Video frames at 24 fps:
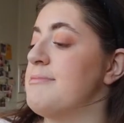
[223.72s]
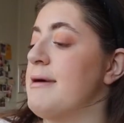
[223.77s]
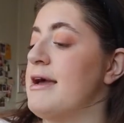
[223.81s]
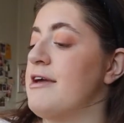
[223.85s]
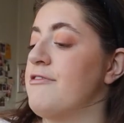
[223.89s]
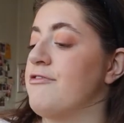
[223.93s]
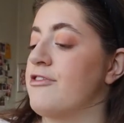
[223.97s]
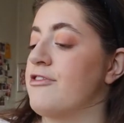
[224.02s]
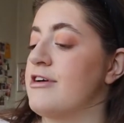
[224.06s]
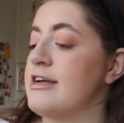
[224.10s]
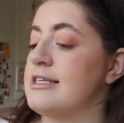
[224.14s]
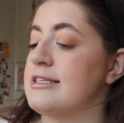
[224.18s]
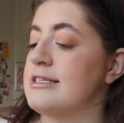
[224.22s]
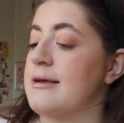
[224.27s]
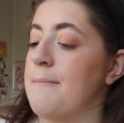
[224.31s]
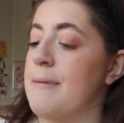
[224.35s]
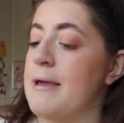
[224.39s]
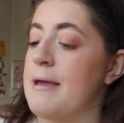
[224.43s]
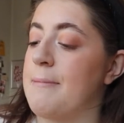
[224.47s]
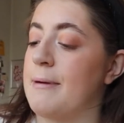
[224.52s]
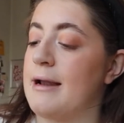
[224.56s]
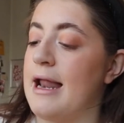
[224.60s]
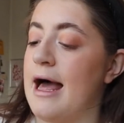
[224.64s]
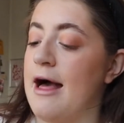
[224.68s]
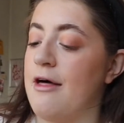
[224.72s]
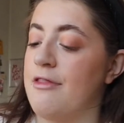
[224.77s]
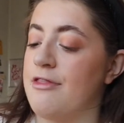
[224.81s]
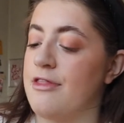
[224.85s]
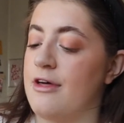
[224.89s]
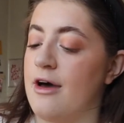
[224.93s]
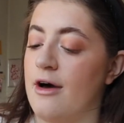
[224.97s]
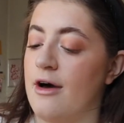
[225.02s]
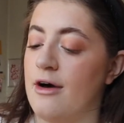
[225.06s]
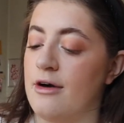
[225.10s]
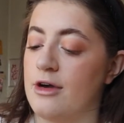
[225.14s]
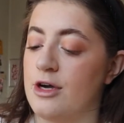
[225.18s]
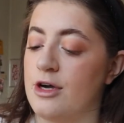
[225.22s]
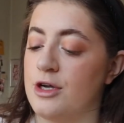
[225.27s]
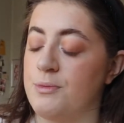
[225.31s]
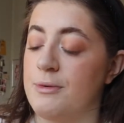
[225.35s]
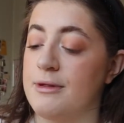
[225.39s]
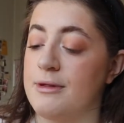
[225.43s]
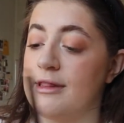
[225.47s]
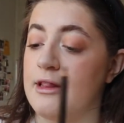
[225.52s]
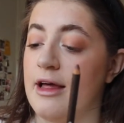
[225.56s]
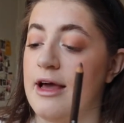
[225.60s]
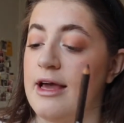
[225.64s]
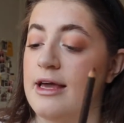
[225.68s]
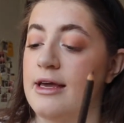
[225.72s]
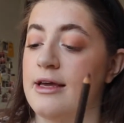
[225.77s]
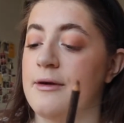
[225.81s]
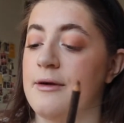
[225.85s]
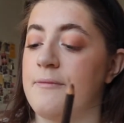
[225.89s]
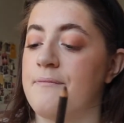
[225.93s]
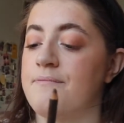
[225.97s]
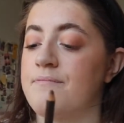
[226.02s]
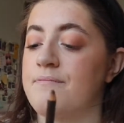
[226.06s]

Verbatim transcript: may freak some people out that aren't good with like